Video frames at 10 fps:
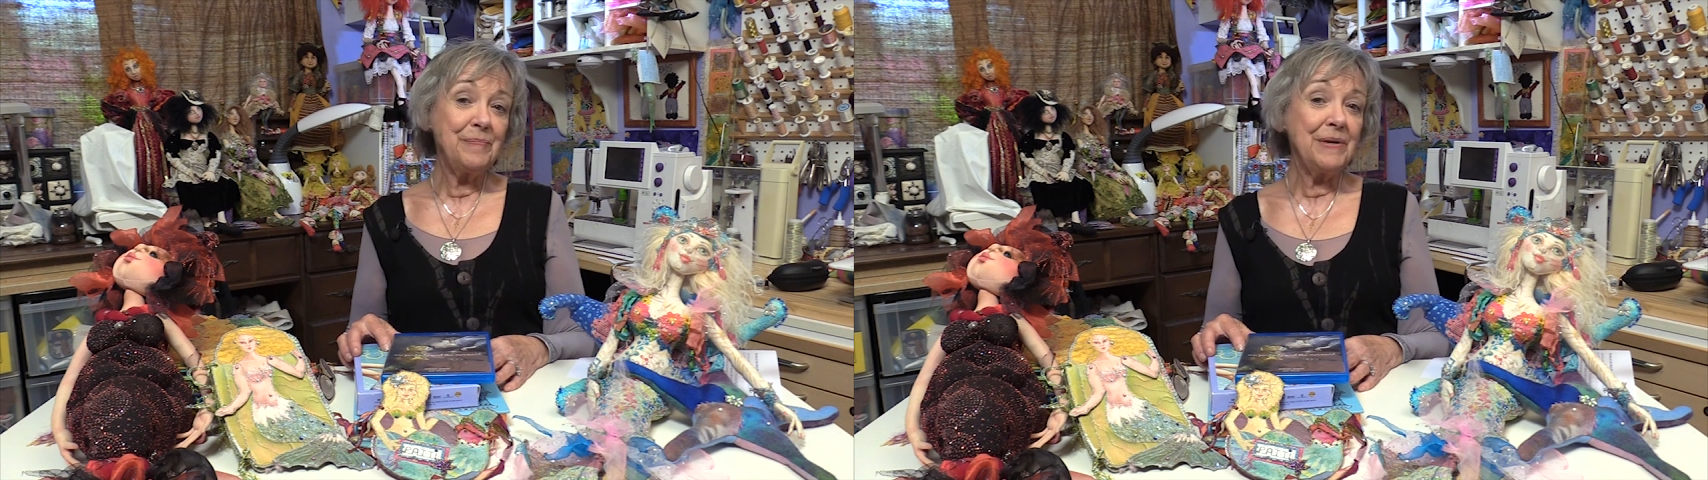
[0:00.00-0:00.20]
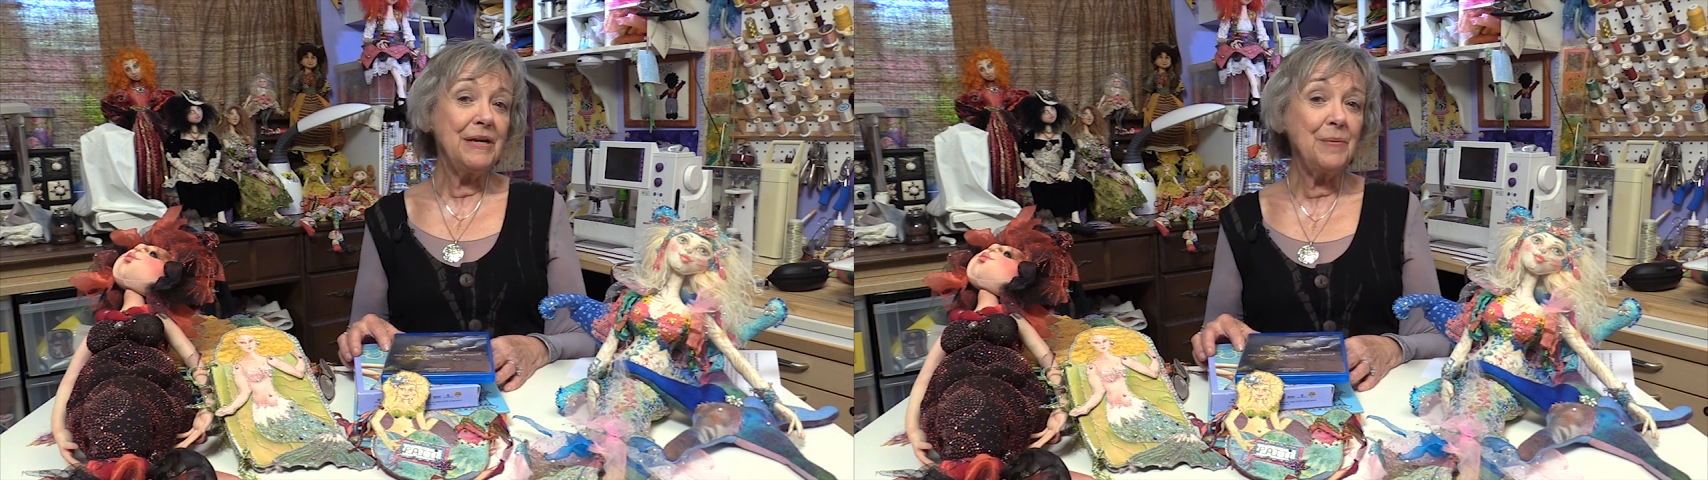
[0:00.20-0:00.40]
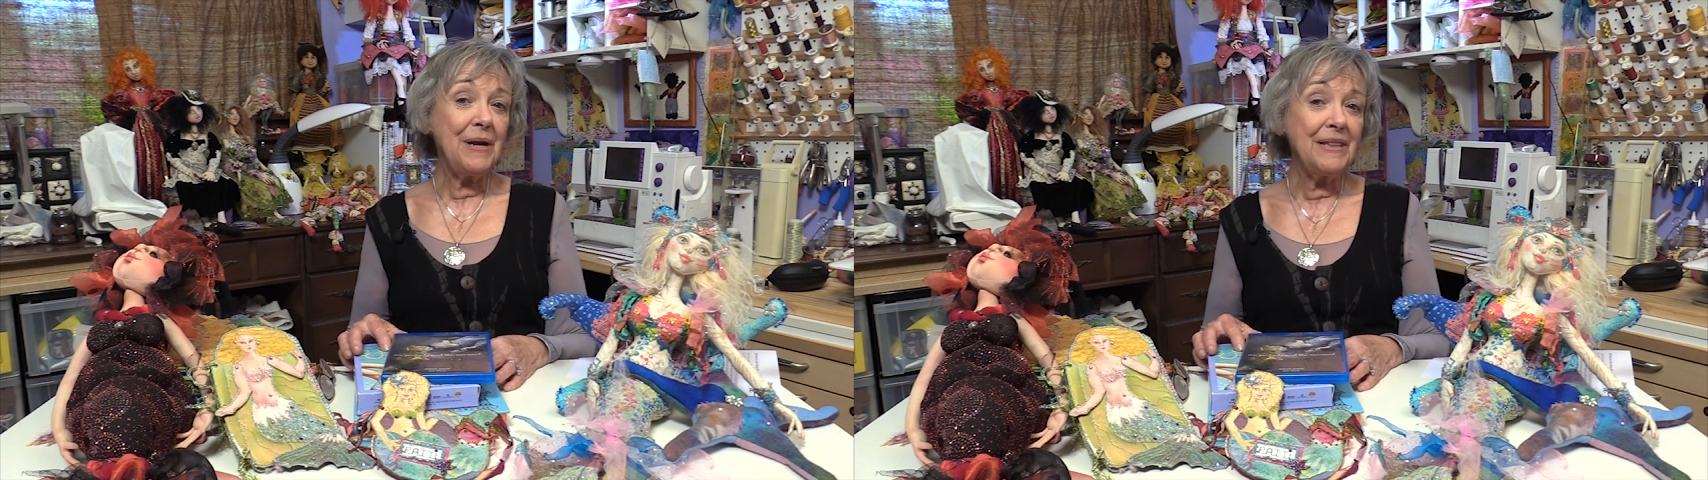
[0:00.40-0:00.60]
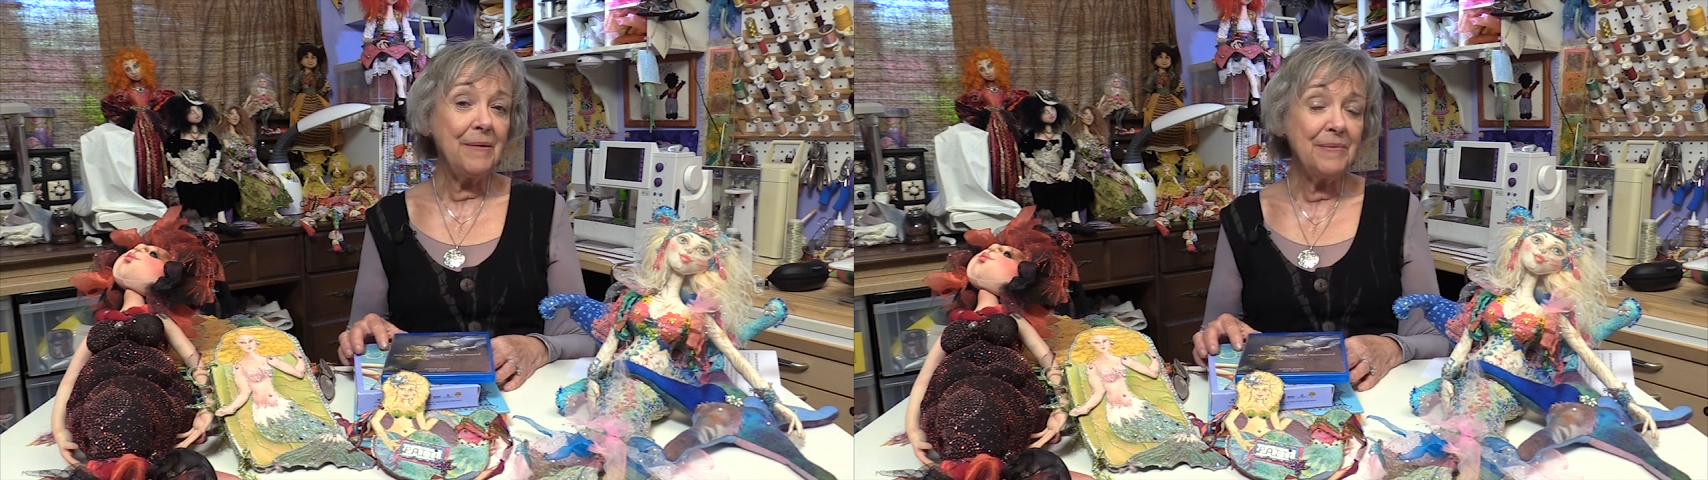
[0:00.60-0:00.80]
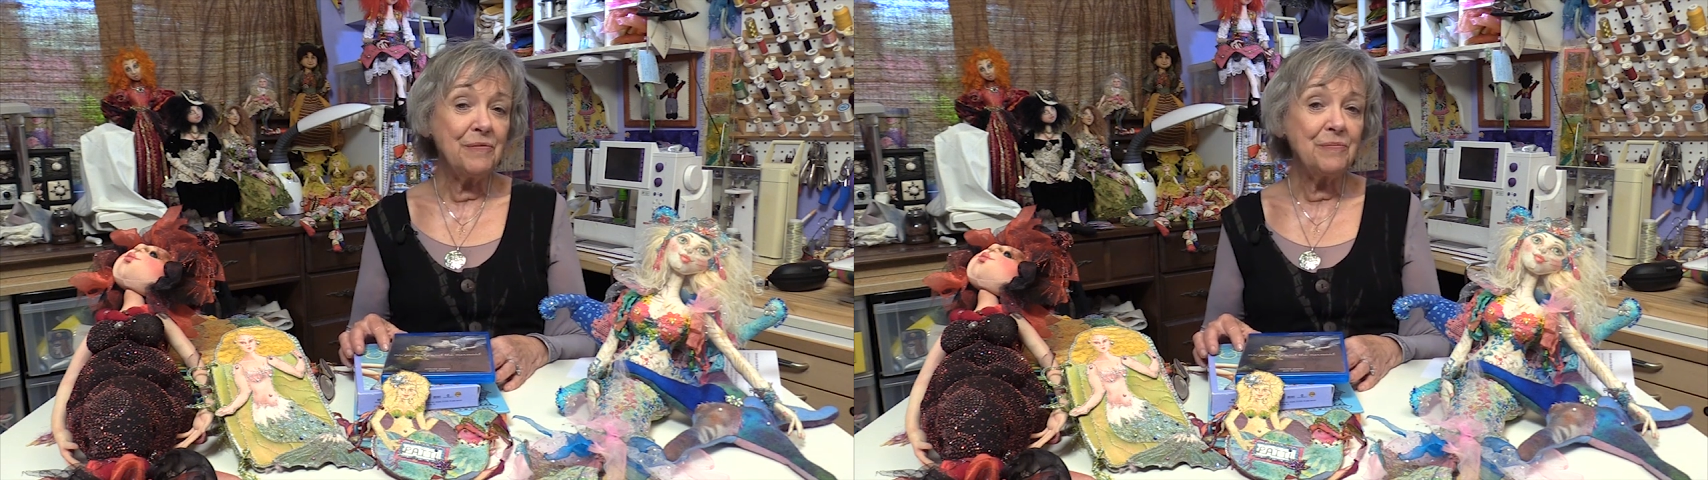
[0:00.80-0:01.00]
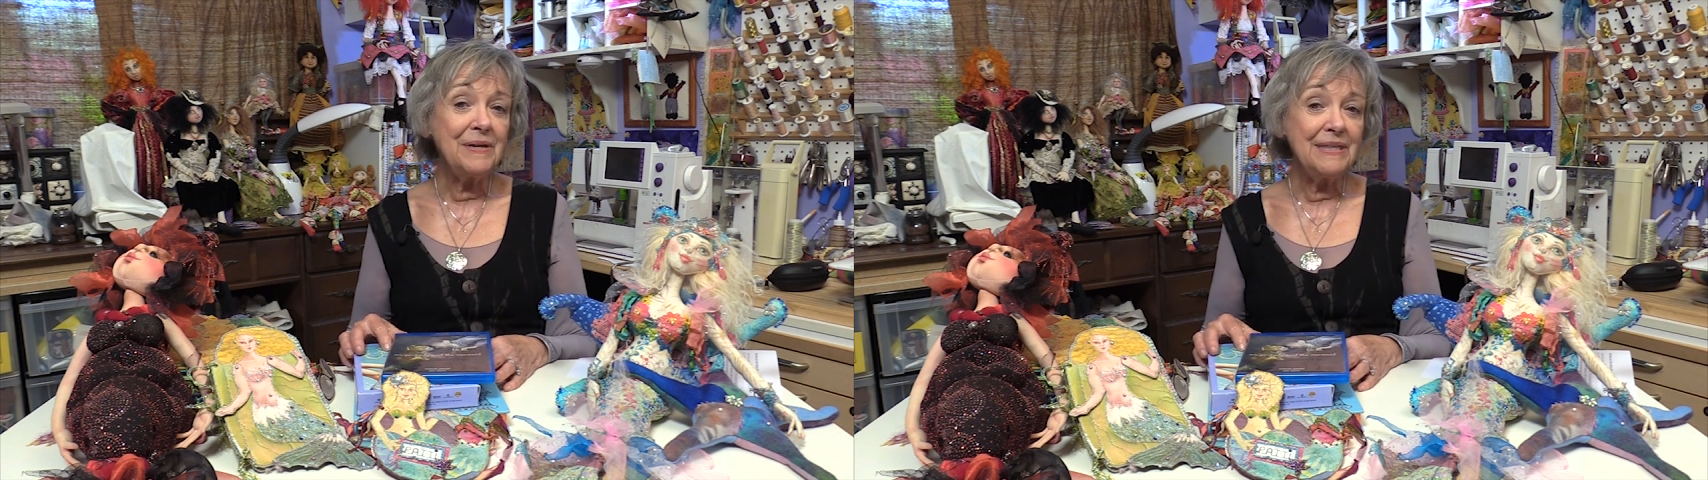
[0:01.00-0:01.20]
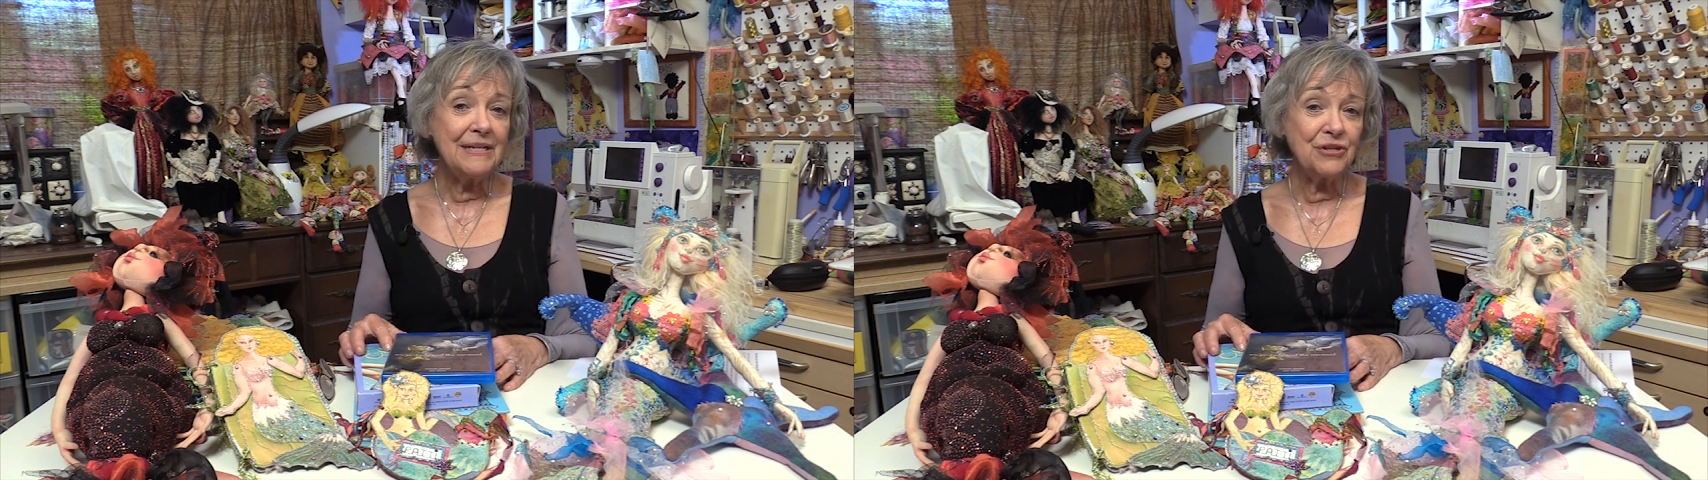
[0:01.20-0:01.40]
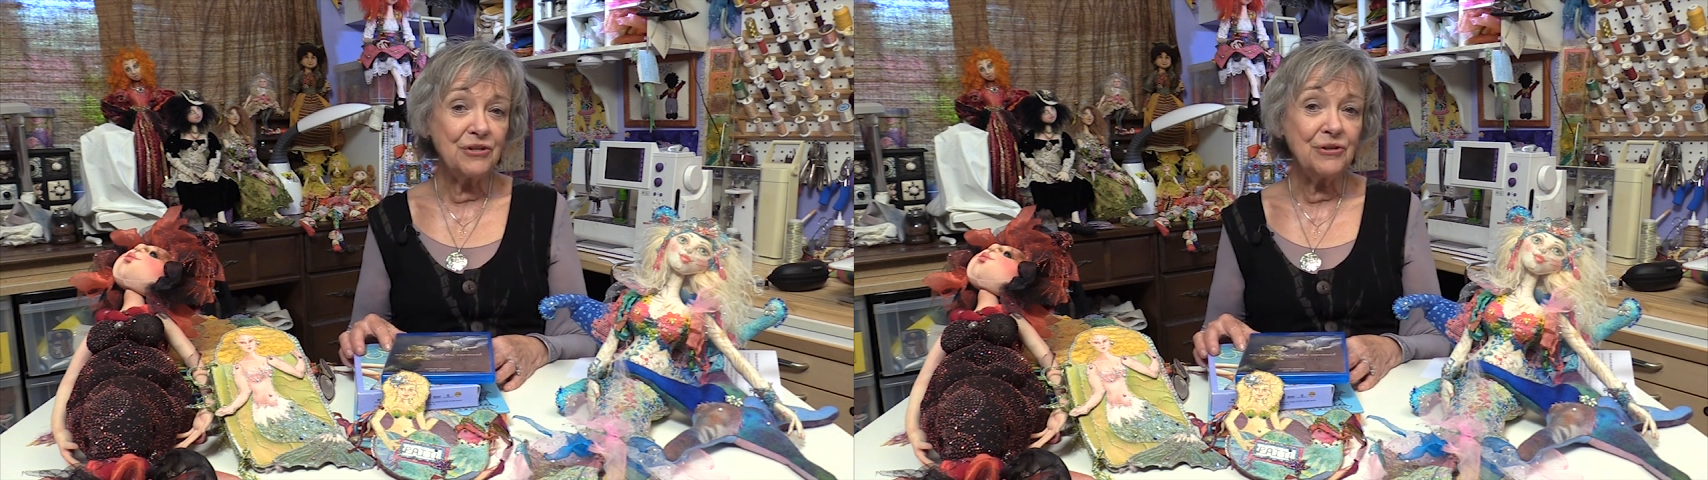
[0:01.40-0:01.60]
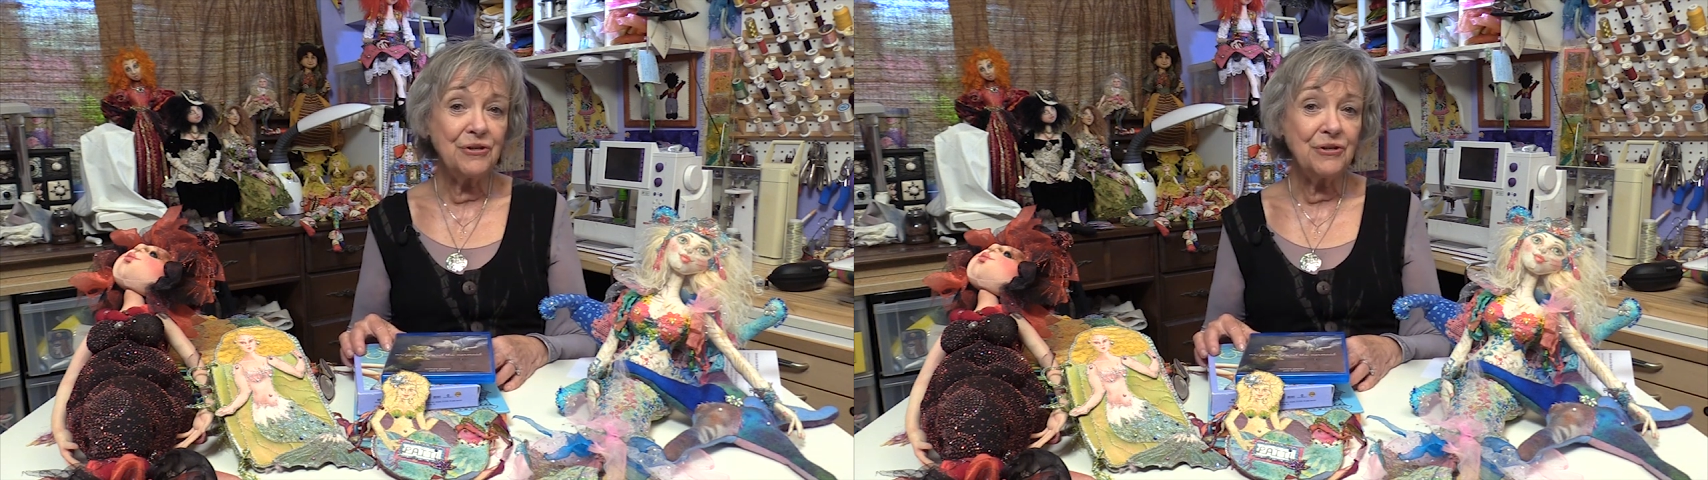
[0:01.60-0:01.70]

But anyway, let me read this to